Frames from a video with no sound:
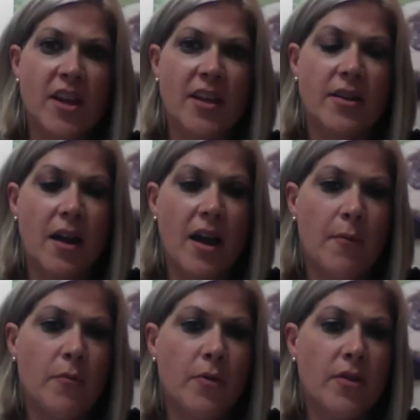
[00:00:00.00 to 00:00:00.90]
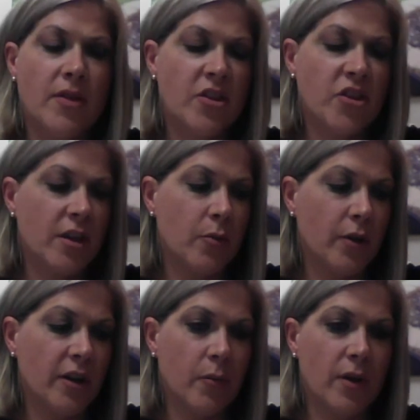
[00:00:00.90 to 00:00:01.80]
Jen, this year
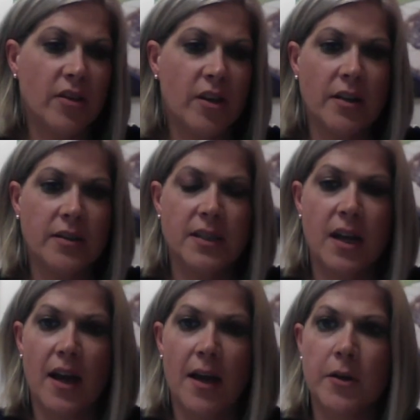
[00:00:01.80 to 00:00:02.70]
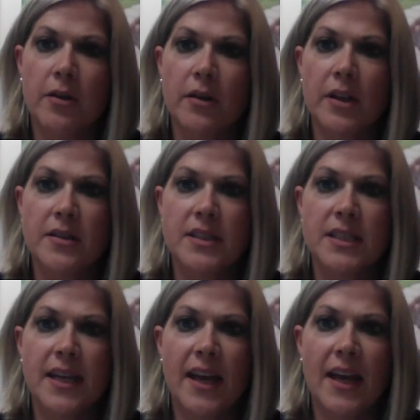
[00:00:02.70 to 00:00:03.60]
we talked earlier
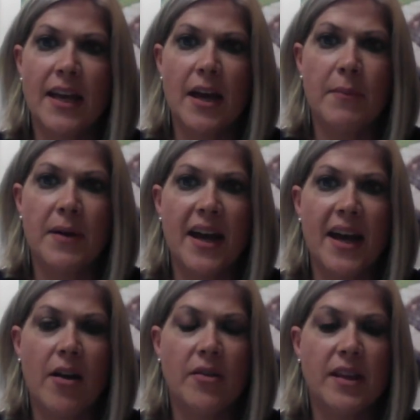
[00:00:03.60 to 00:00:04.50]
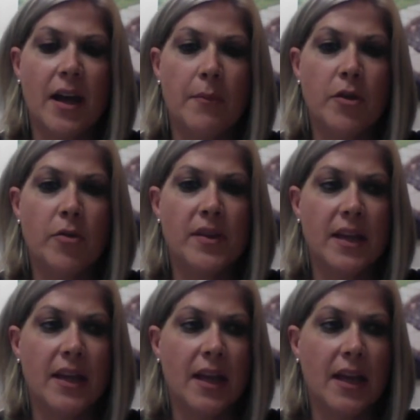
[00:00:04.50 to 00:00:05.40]
today about
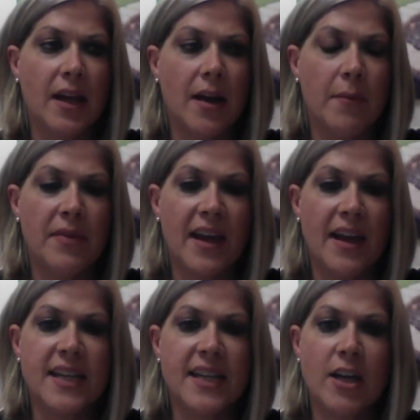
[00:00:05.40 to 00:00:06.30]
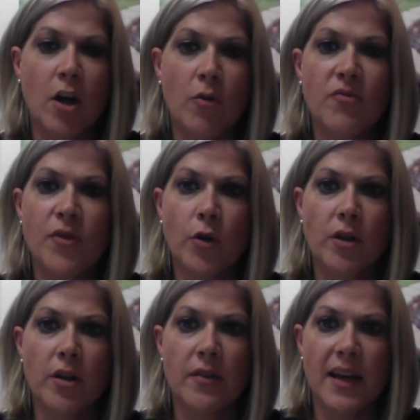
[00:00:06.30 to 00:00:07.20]
using that take-home
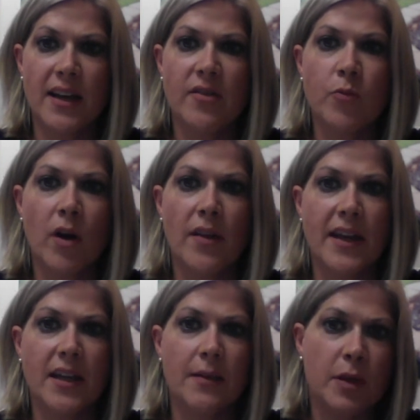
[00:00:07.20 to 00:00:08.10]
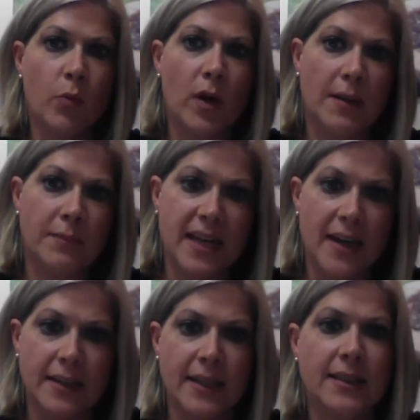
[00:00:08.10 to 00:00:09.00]
folder. That is one that can be wiped
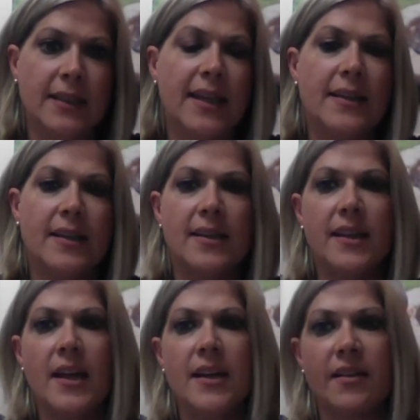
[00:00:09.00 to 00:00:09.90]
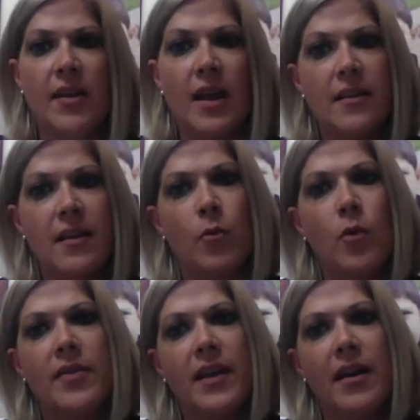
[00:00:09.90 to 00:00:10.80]
down and cleaned, and it's kind of
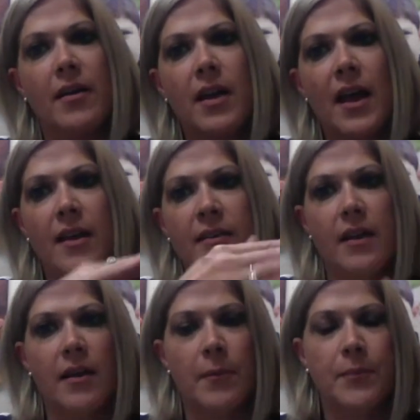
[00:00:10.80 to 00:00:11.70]
one that has